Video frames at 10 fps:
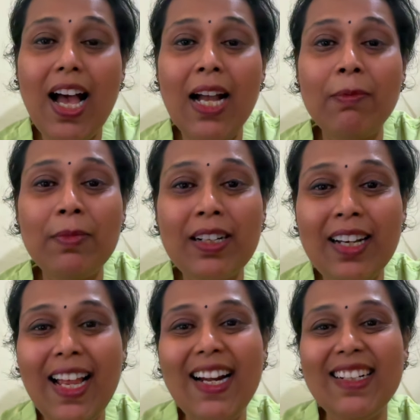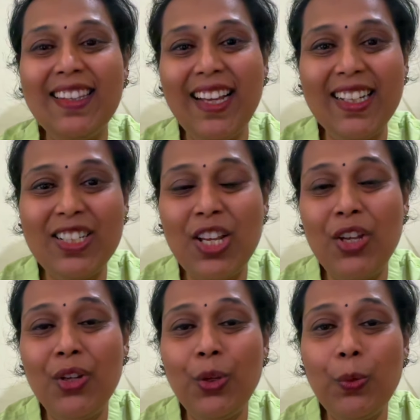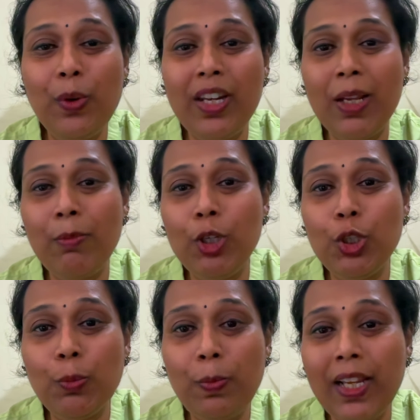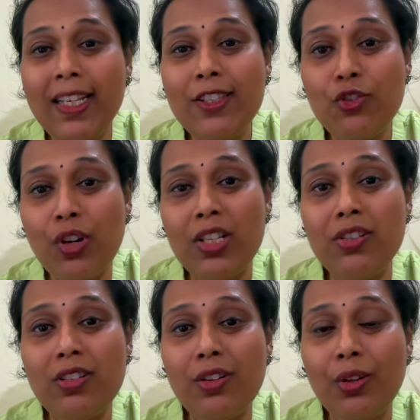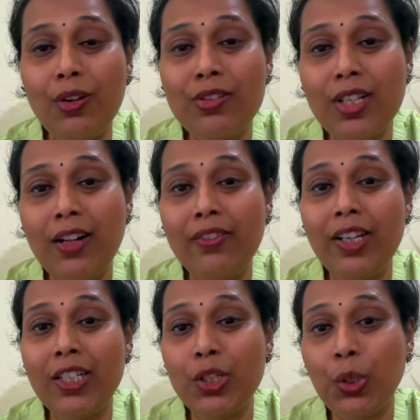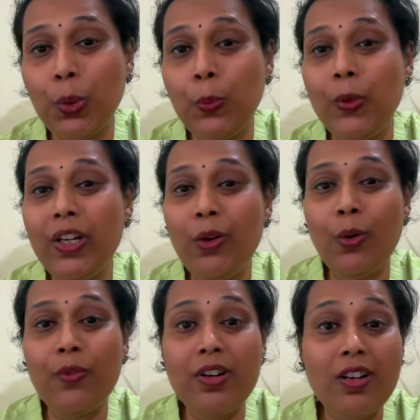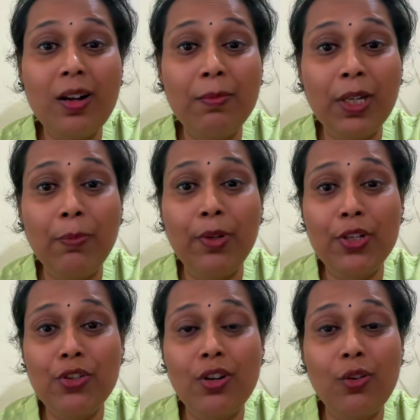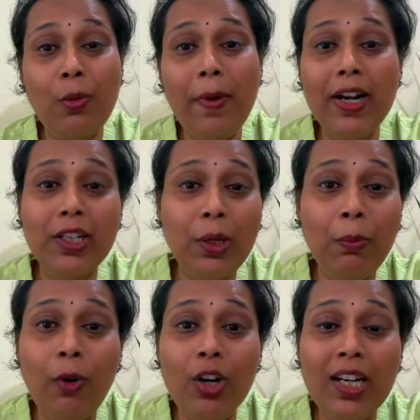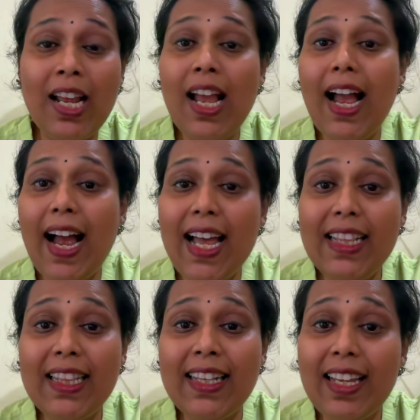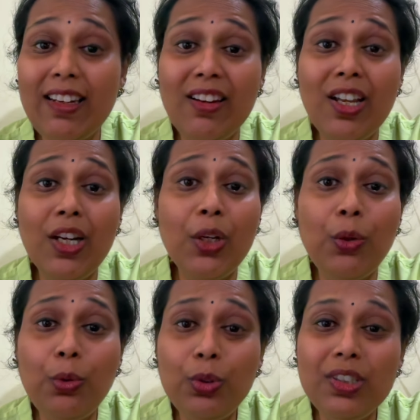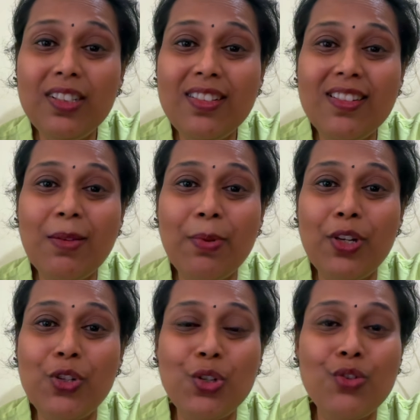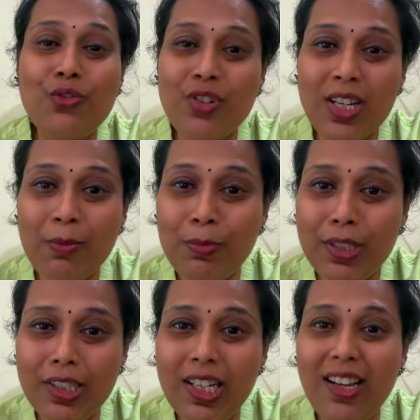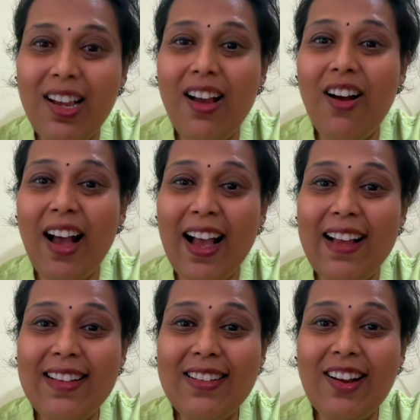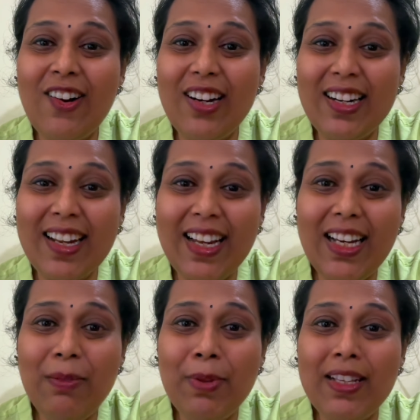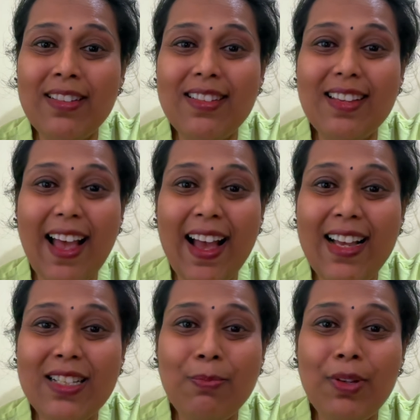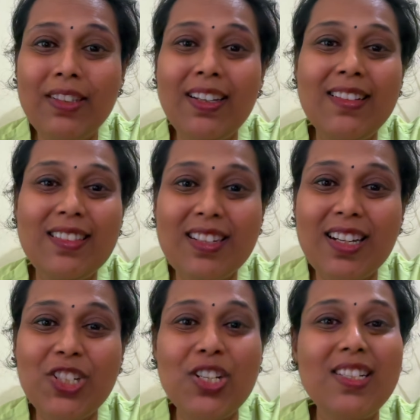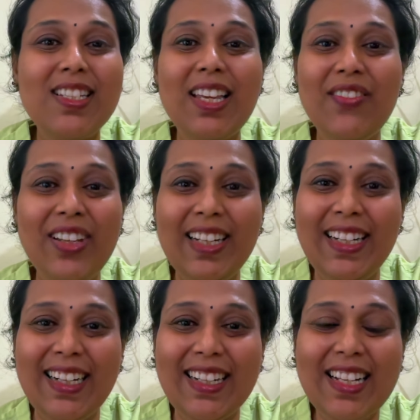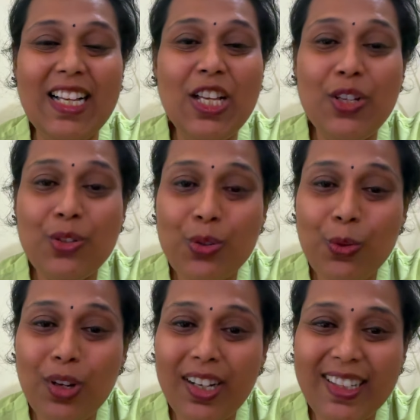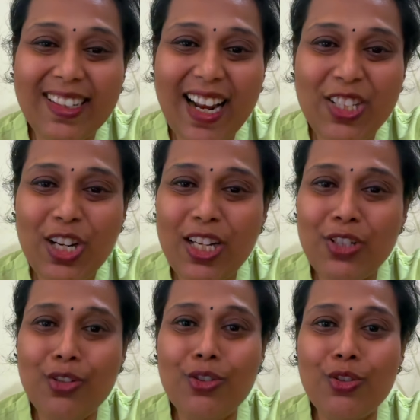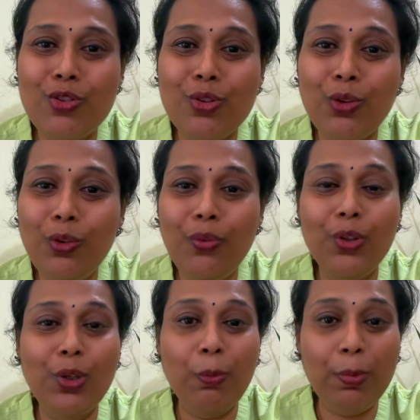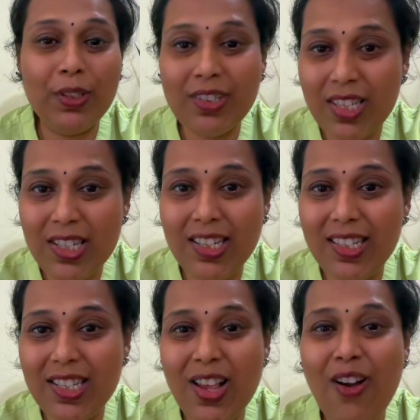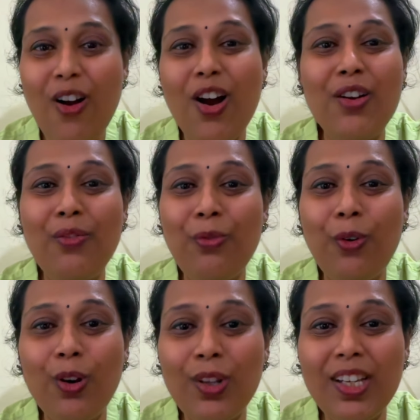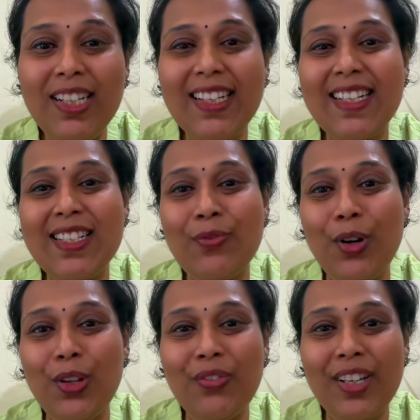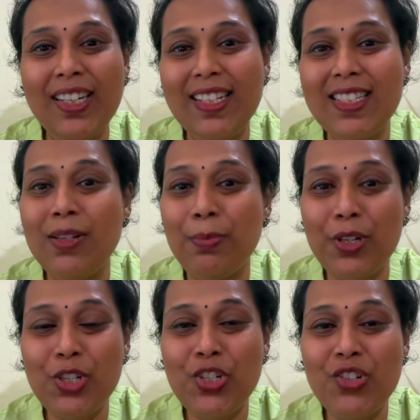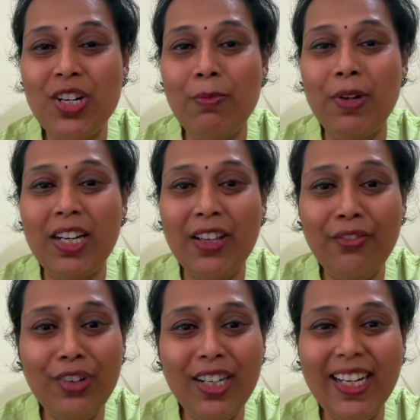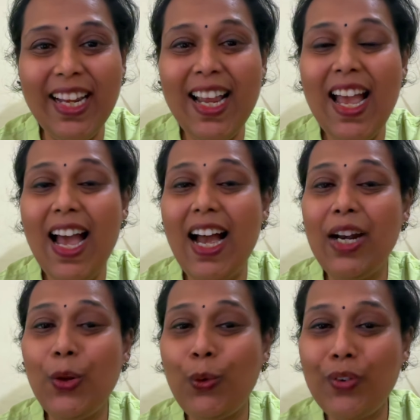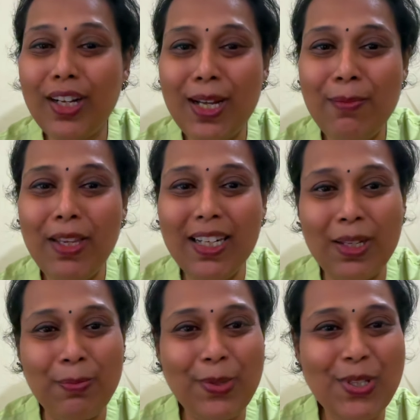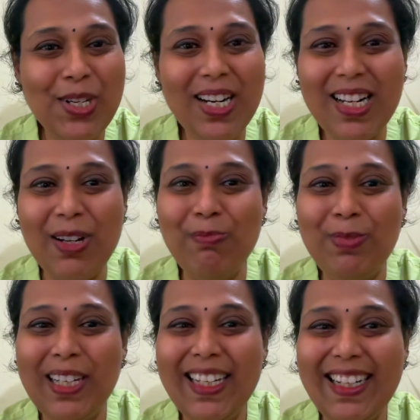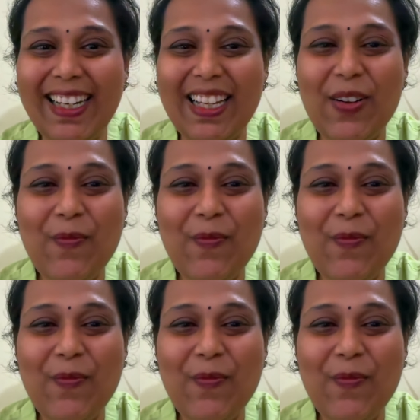I'm glad that you were able to place trust in yourself that you will overcome depression no matter what, and then do this depression treatment as, on a daily basis as per the instructions given in it. So, congratulations to you for your persistence on following this 45 days depression treatment every day and overcoming depression completely.